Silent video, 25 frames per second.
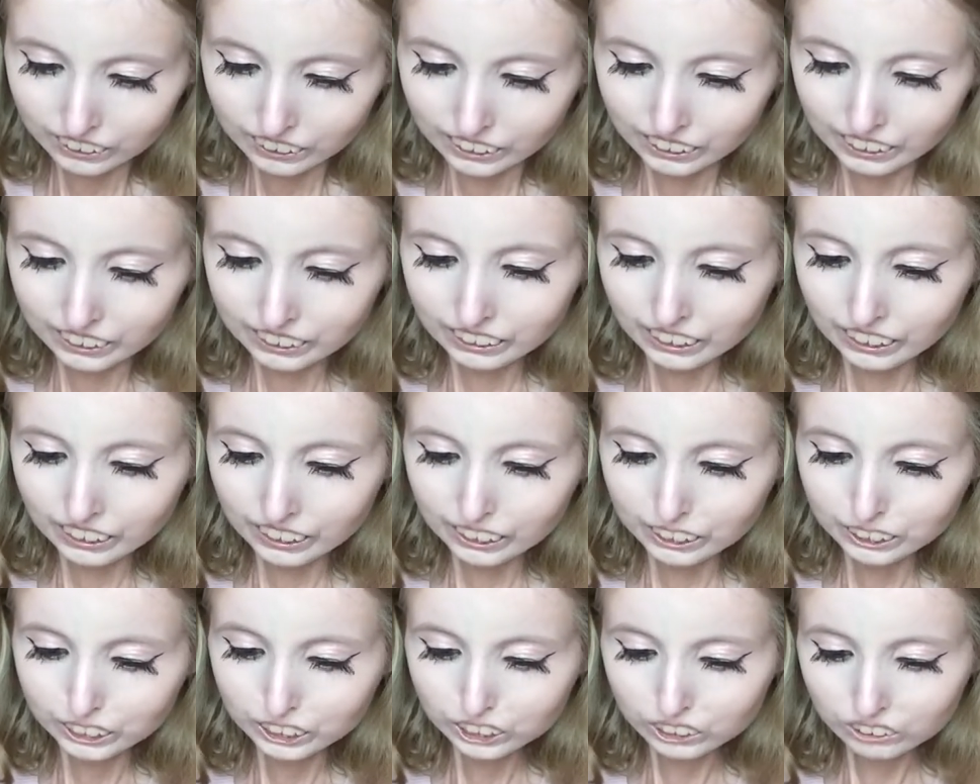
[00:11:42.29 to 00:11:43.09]
in the
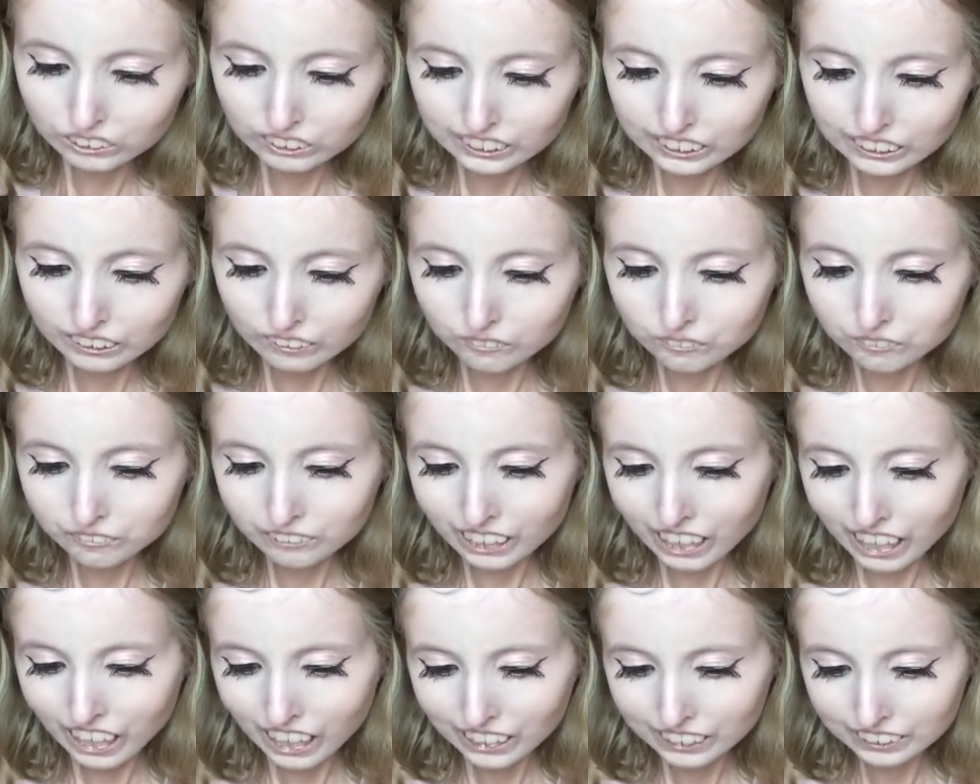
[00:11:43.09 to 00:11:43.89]
history of
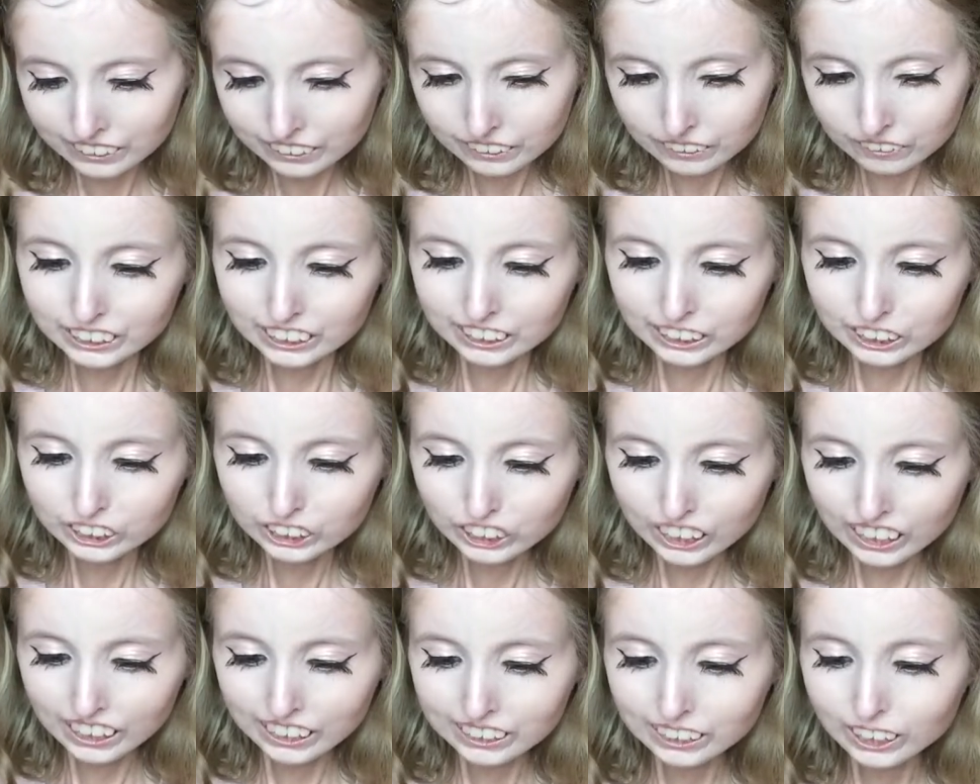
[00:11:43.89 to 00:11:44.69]
black. In the
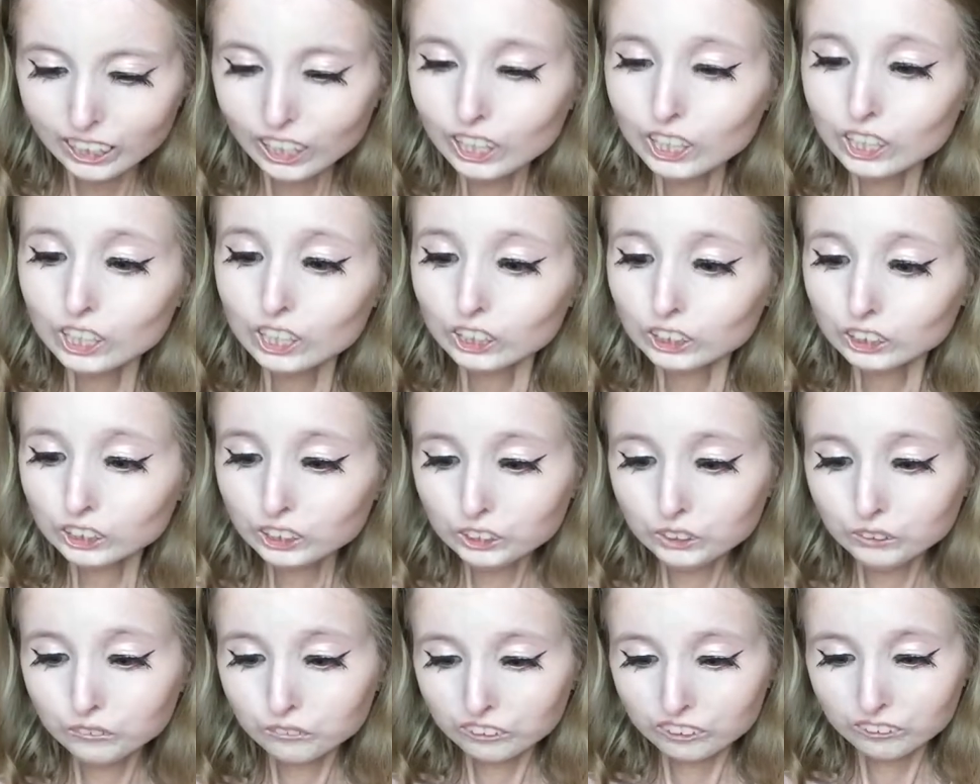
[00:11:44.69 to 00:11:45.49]
shade
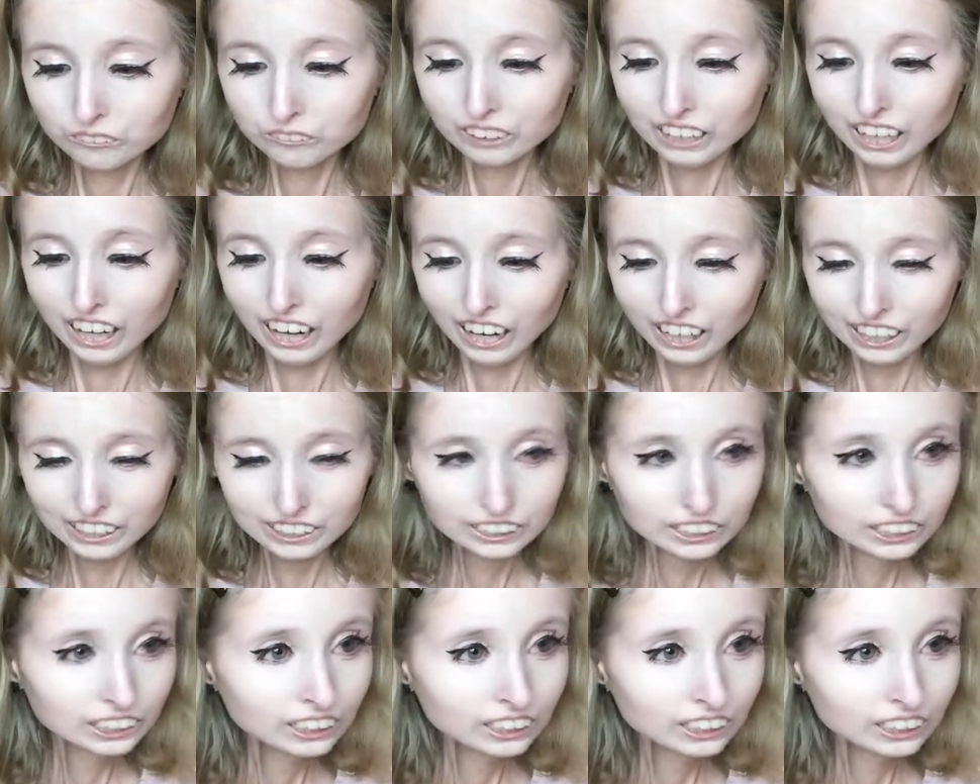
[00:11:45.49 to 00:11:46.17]
Super Black.